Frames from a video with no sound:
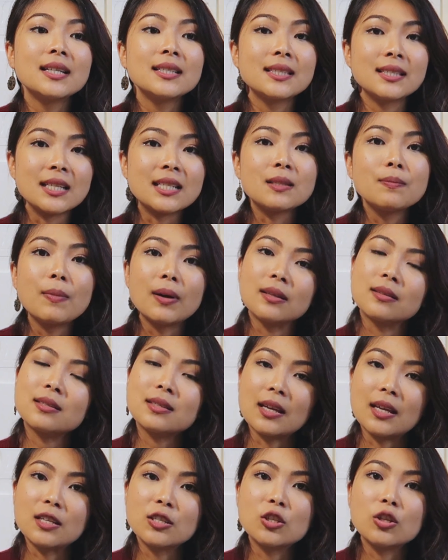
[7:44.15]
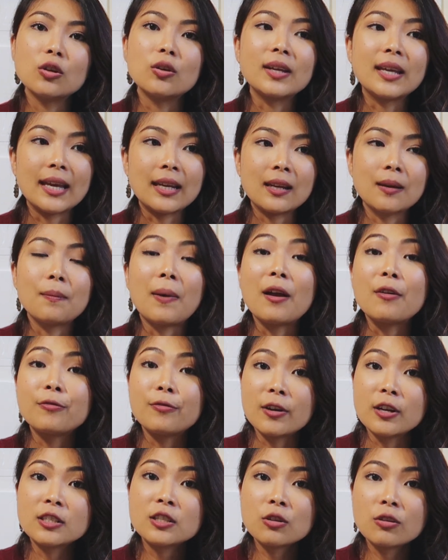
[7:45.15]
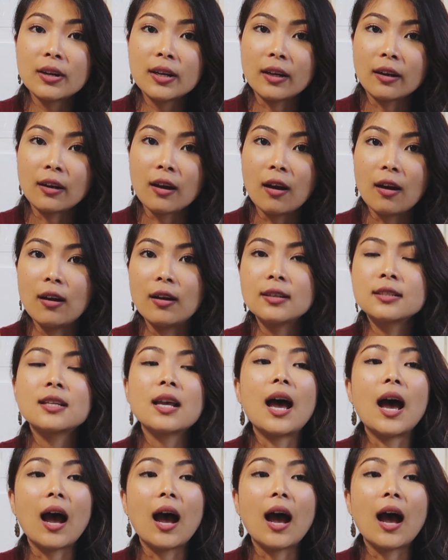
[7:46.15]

6 months into getting my first credit card,